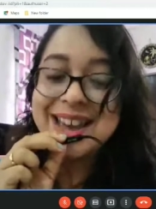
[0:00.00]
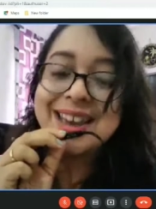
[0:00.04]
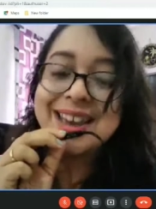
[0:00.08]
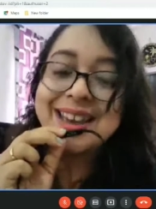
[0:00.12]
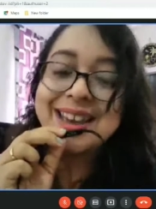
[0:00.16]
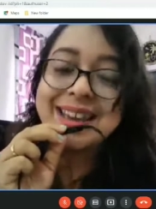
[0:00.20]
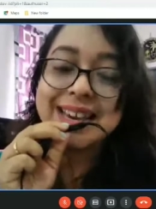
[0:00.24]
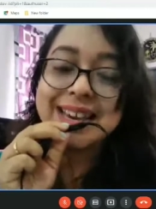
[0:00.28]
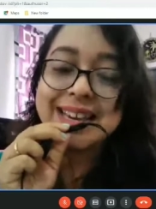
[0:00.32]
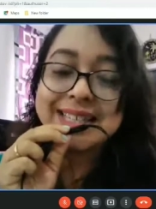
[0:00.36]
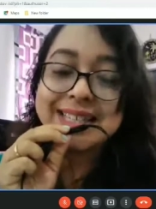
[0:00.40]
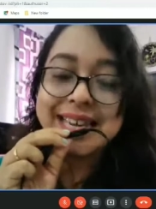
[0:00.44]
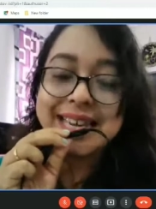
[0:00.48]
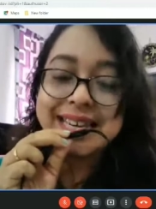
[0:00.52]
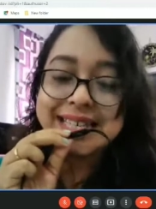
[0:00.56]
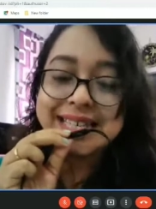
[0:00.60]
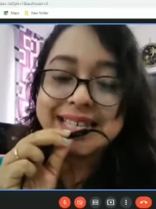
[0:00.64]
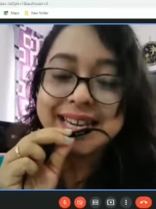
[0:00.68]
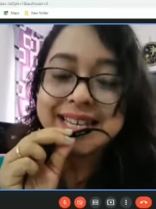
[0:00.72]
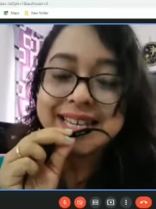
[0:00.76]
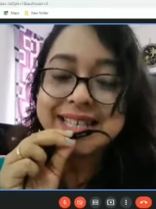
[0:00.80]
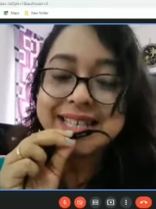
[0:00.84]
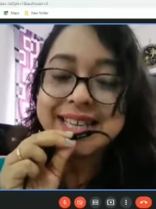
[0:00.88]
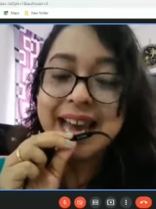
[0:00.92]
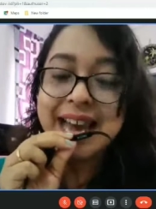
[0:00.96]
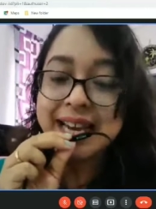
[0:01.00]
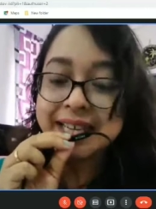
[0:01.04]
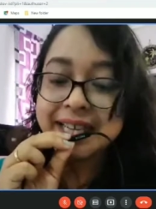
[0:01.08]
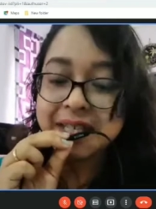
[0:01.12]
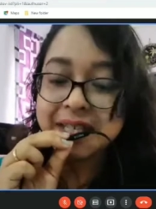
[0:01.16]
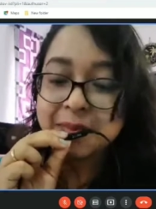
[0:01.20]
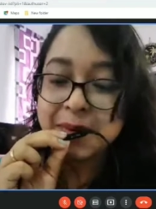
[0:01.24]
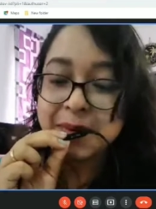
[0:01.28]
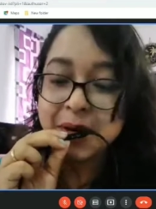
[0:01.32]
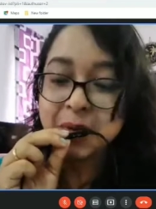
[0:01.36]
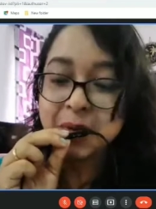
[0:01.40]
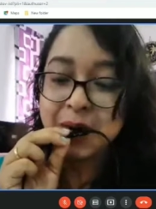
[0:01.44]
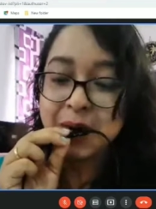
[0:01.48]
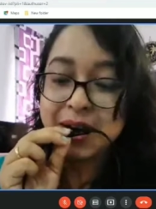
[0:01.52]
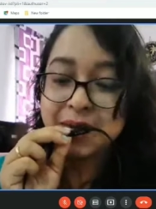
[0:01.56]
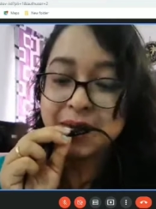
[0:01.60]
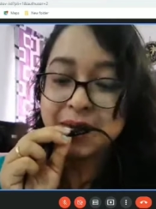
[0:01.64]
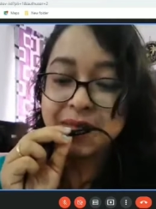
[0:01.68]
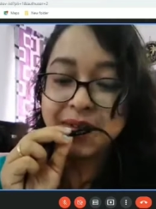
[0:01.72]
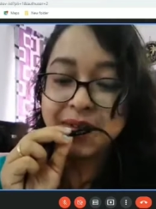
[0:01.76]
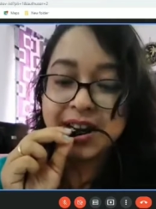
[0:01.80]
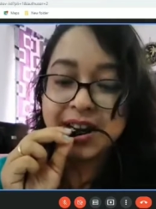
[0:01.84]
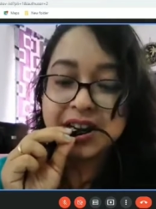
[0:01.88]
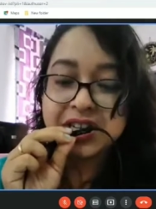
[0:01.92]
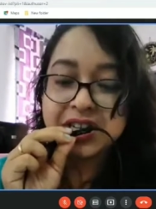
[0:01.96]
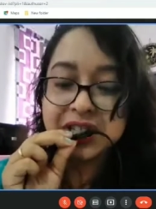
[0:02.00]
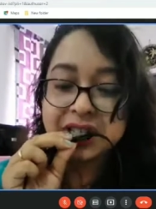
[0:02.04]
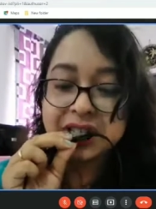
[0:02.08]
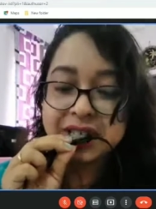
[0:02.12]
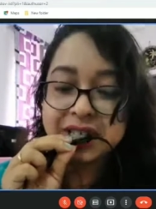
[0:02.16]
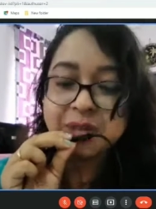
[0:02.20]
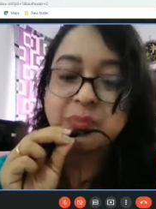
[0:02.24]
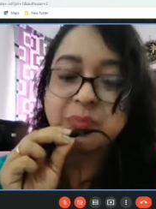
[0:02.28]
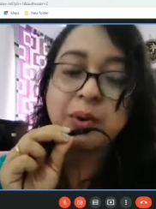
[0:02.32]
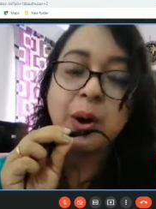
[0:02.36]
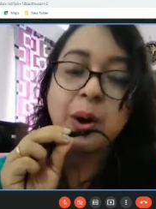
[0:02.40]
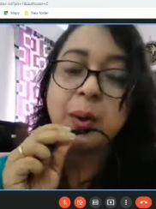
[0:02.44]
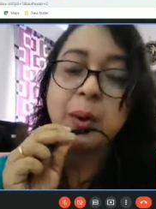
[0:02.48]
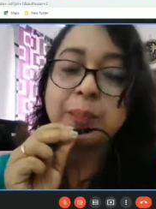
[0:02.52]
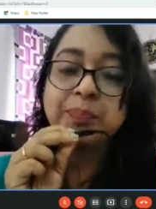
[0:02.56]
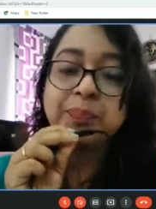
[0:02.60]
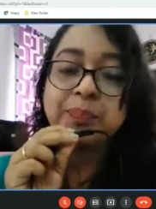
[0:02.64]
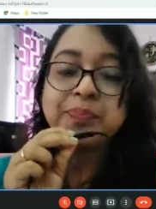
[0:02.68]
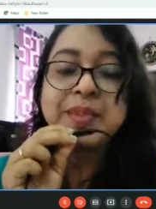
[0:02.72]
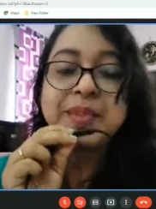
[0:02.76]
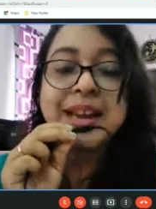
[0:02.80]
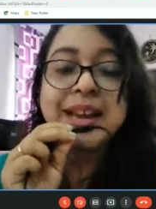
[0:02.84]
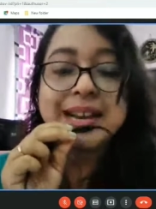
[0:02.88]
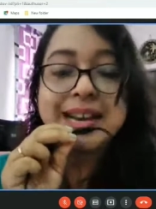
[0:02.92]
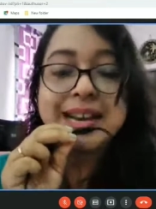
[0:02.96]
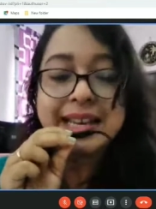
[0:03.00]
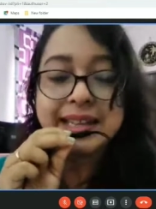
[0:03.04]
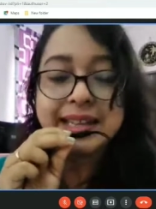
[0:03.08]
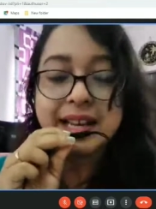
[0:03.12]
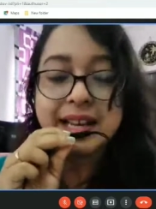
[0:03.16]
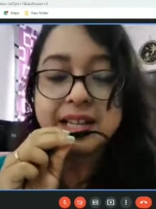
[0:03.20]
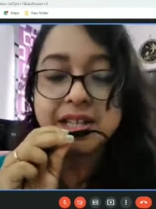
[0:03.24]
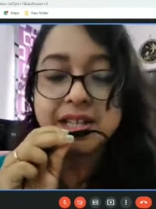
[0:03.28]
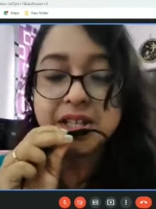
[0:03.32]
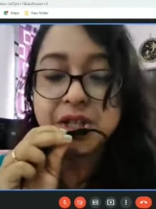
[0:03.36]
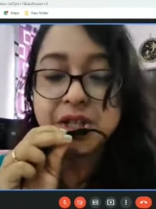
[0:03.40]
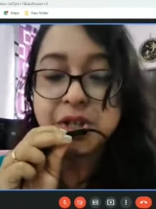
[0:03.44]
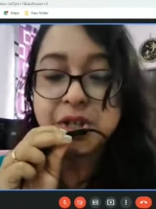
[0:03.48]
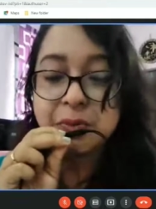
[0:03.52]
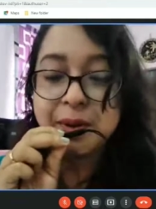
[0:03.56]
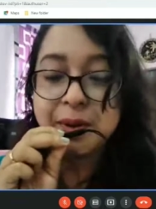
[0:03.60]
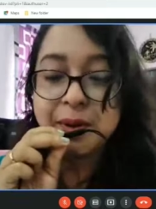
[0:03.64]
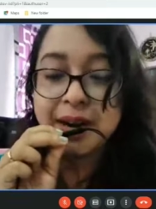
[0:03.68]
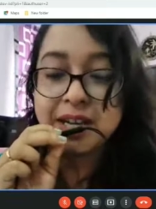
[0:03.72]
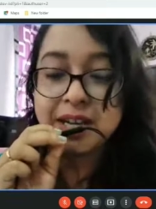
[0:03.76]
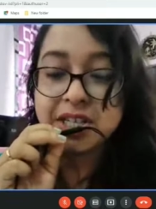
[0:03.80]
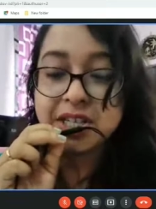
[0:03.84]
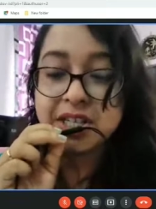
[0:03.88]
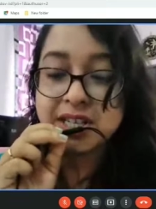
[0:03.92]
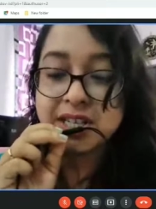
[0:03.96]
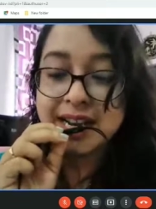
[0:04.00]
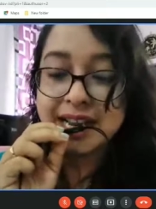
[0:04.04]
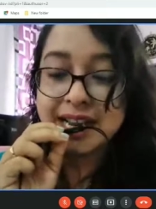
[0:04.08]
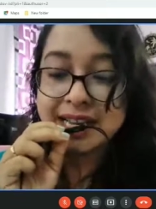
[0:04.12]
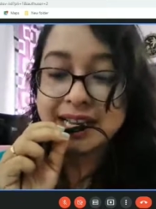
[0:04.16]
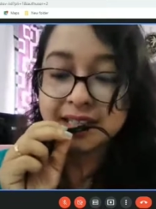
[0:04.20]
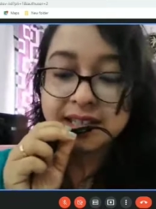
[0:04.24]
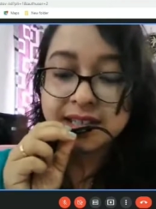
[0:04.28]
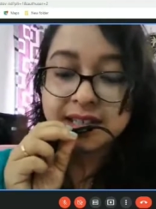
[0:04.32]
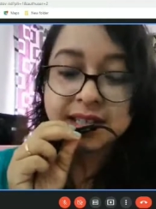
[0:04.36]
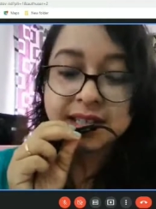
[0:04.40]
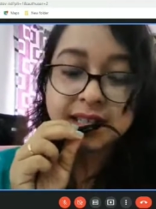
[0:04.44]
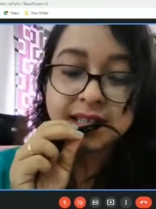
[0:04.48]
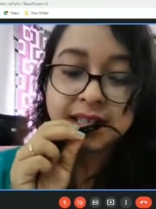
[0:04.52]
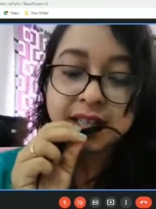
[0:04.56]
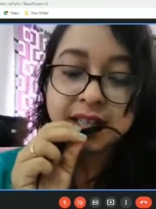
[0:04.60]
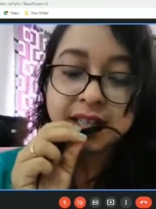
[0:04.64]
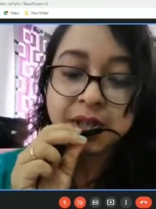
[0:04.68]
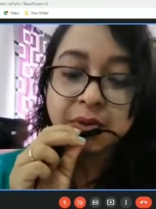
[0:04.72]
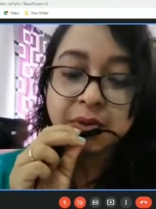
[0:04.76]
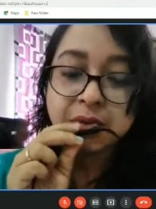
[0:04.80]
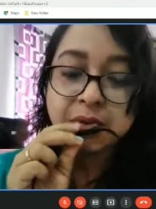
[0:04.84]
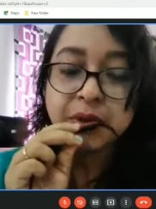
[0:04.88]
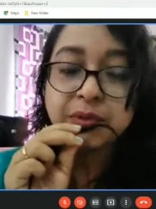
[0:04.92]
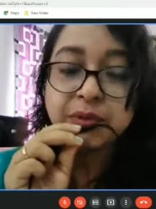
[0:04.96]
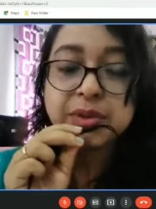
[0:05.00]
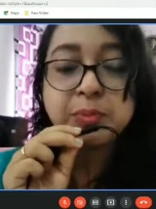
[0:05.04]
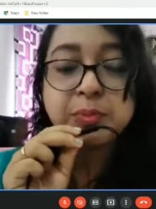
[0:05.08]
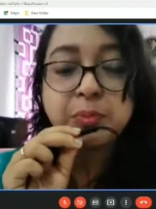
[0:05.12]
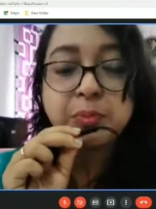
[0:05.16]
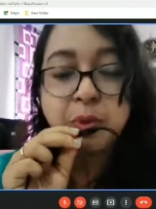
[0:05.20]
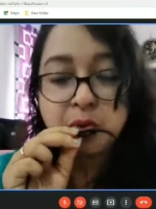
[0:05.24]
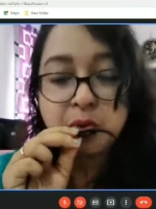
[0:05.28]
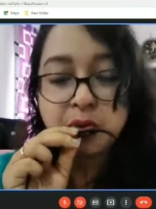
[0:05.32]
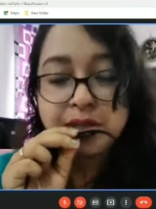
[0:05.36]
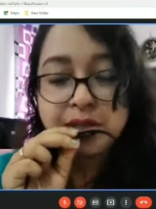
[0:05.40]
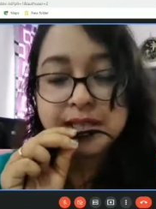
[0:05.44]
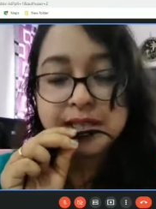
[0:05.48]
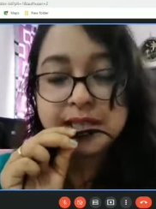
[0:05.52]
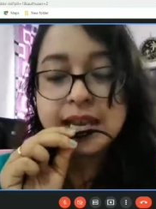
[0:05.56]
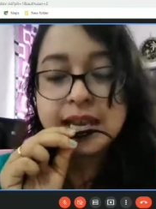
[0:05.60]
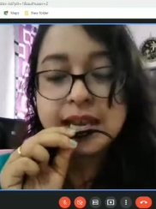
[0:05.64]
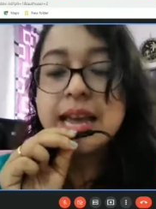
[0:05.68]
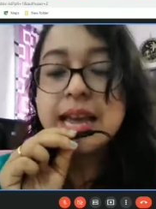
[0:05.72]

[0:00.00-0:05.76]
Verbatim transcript: He has attained academic qualifications from Netaji Subhash National Institute of Sports